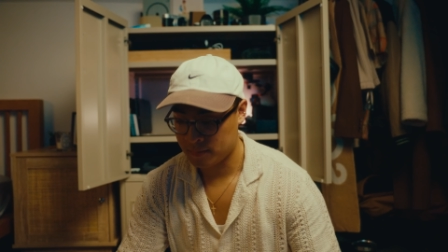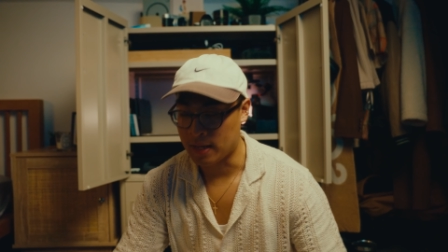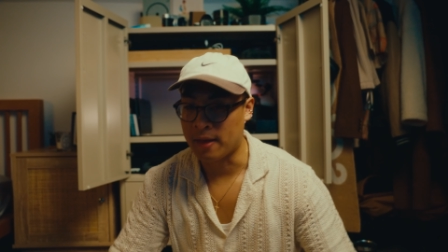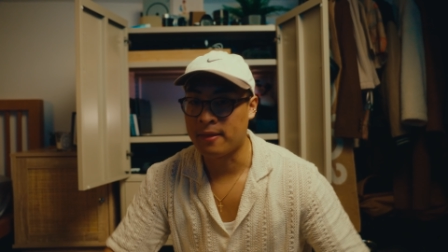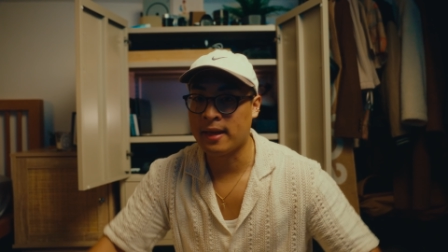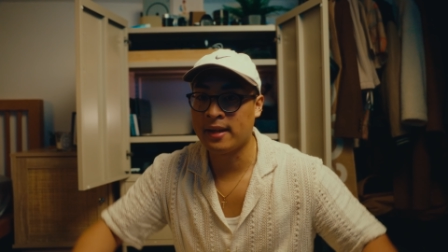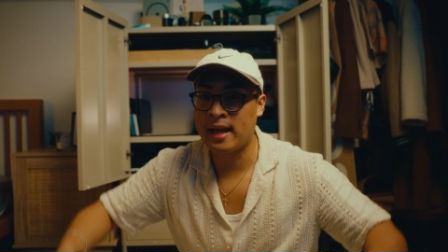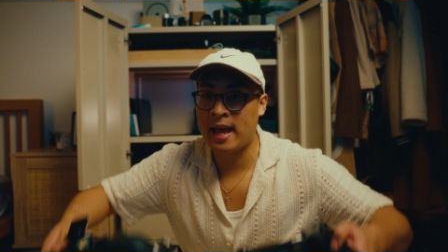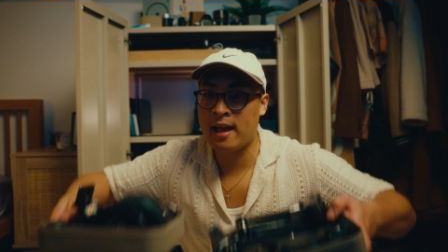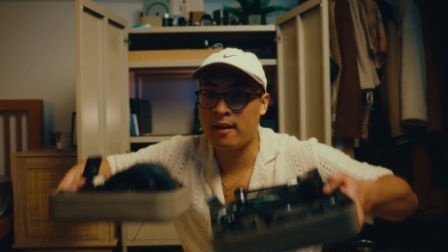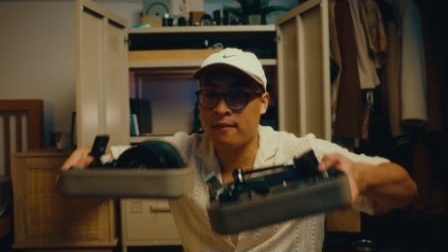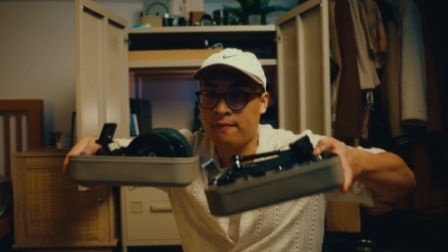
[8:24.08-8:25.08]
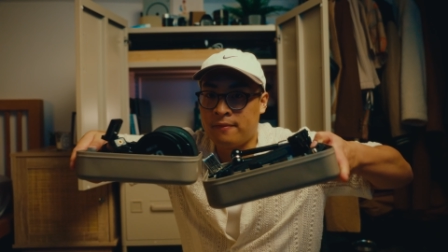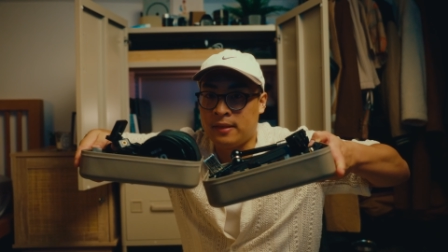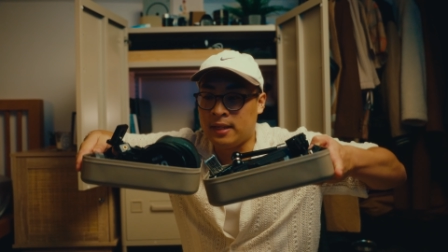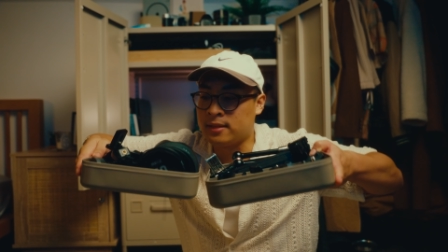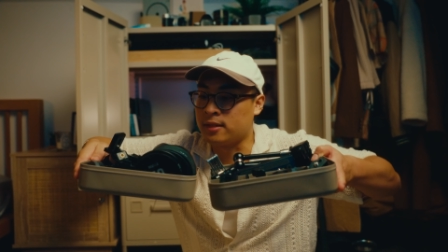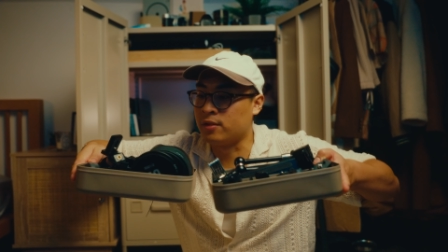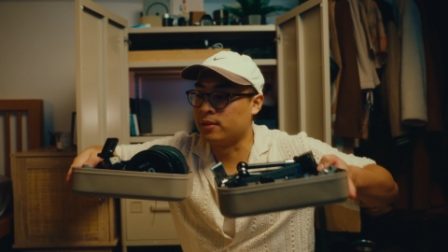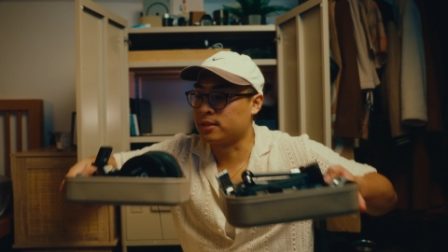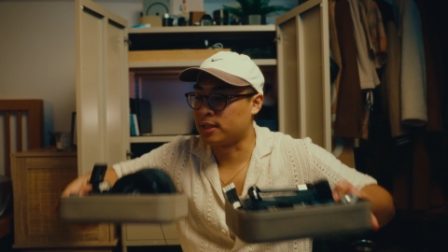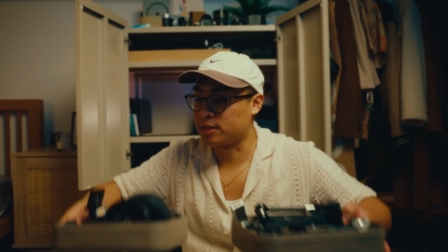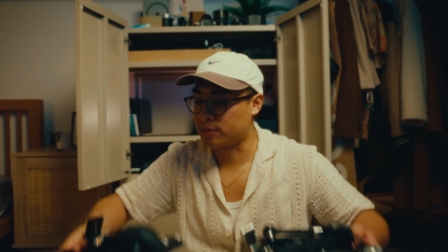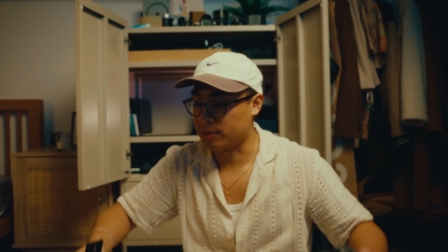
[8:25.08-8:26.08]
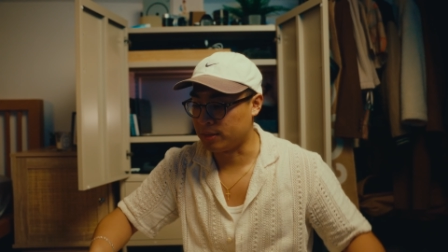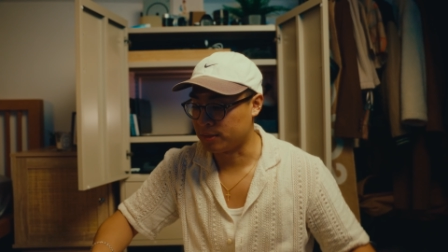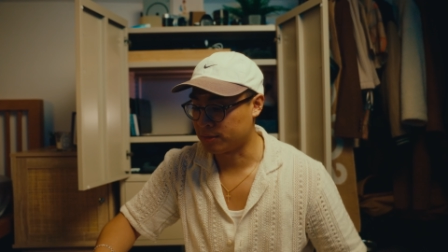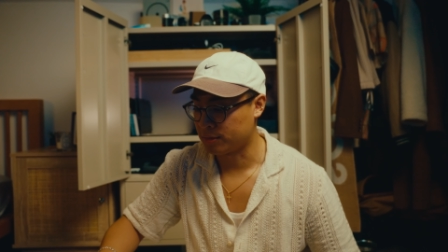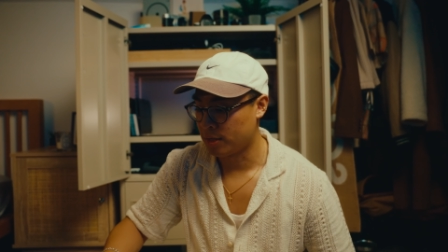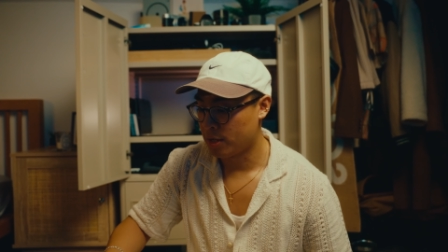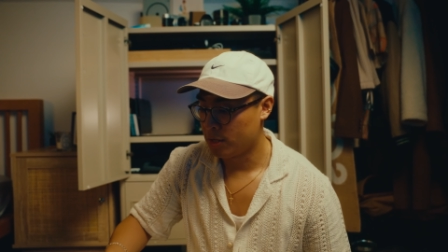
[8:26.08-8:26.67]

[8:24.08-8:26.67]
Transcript: Yeah, then I have these little accessories.